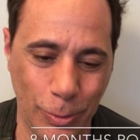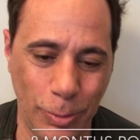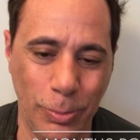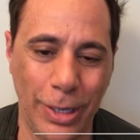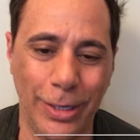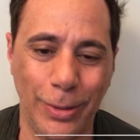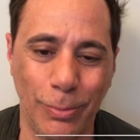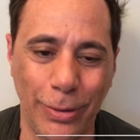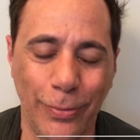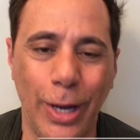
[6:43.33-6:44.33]

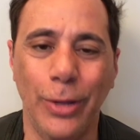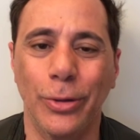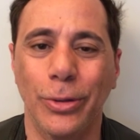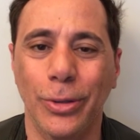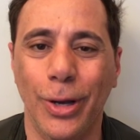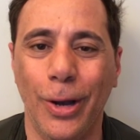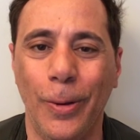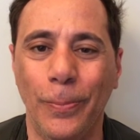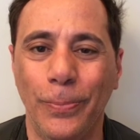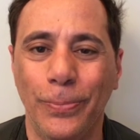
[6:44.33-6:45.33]
My father,
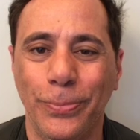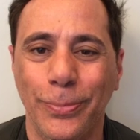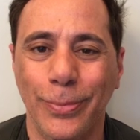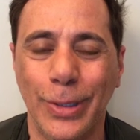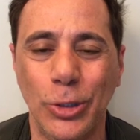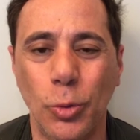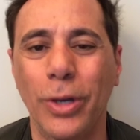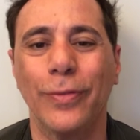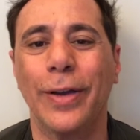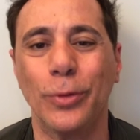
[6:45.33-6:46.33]
he's
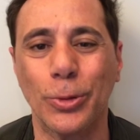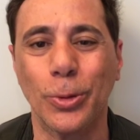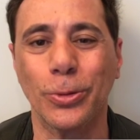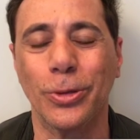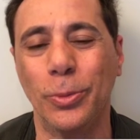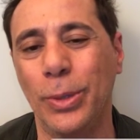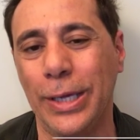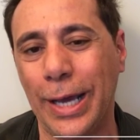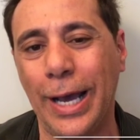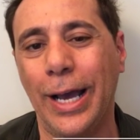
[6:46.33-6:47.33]
25 years older than
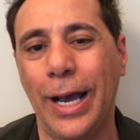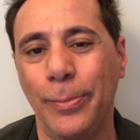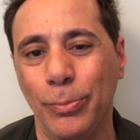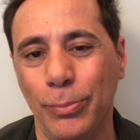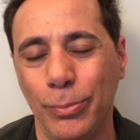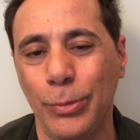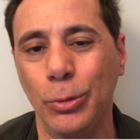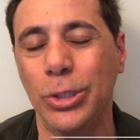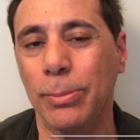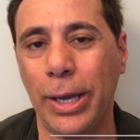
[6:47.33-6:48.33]
me. I'm
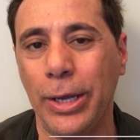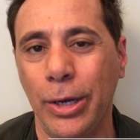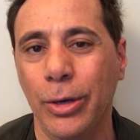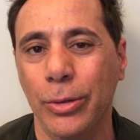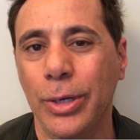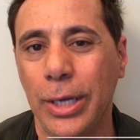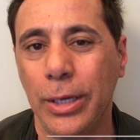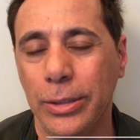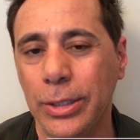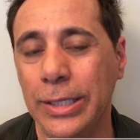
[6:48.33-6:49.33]
losing my hair
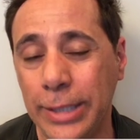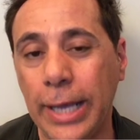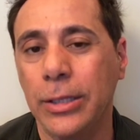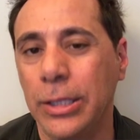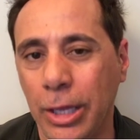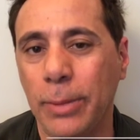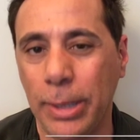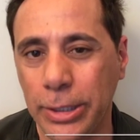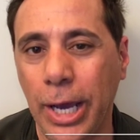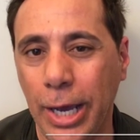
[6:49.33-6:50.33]
exactly like
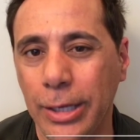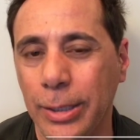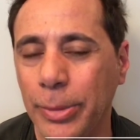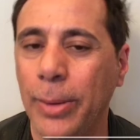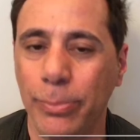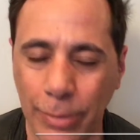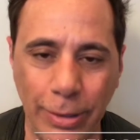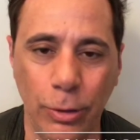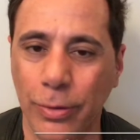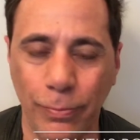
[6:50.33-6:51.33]
my dad. I mean, I
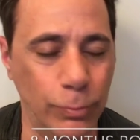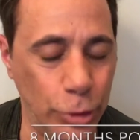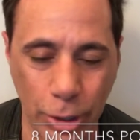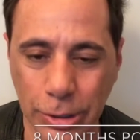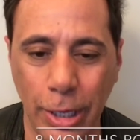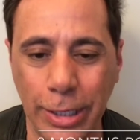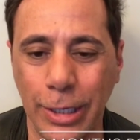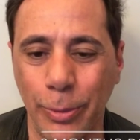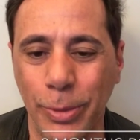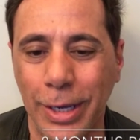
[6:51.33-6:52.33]
look just like
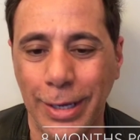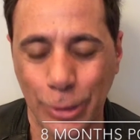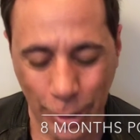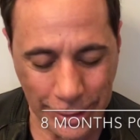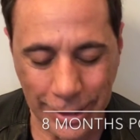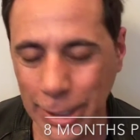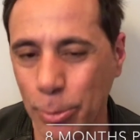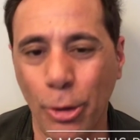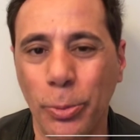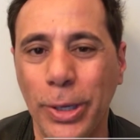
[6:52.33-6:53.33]
him. So I send him
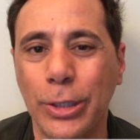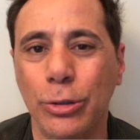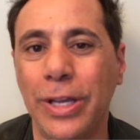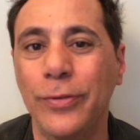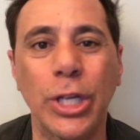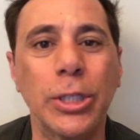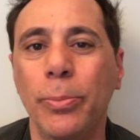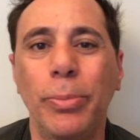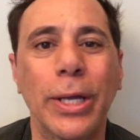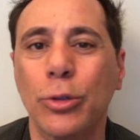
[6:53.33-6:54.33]
all the pictures. I've sent
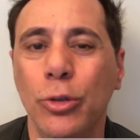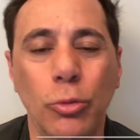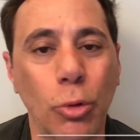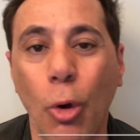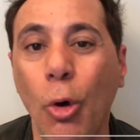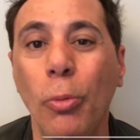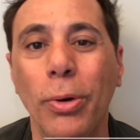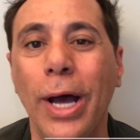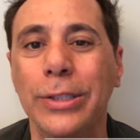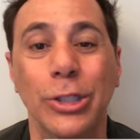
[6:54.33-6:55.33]
him pictures through the whole
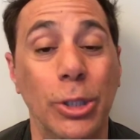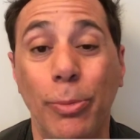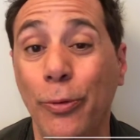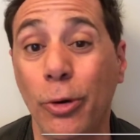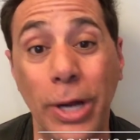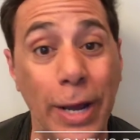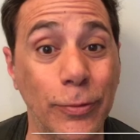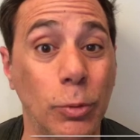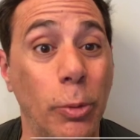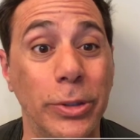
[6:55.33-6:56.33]
process, the before and
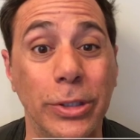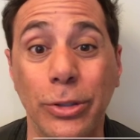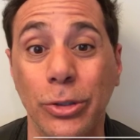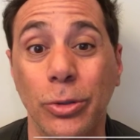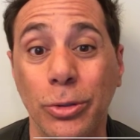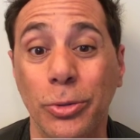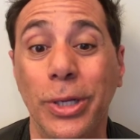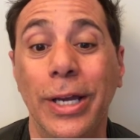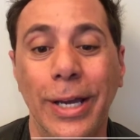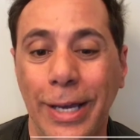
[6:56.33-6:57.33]
after when we did the
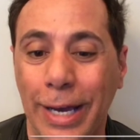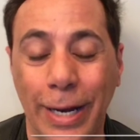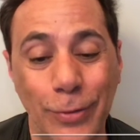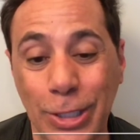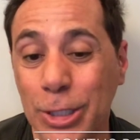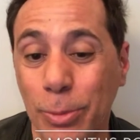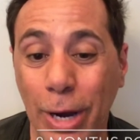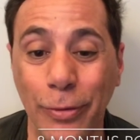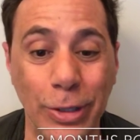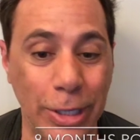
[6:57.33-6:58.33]
surgery, and I've sent him
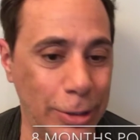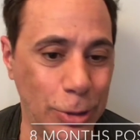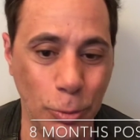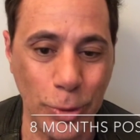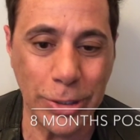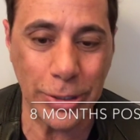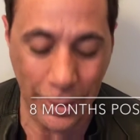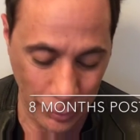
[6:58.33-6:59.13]
everything until recent.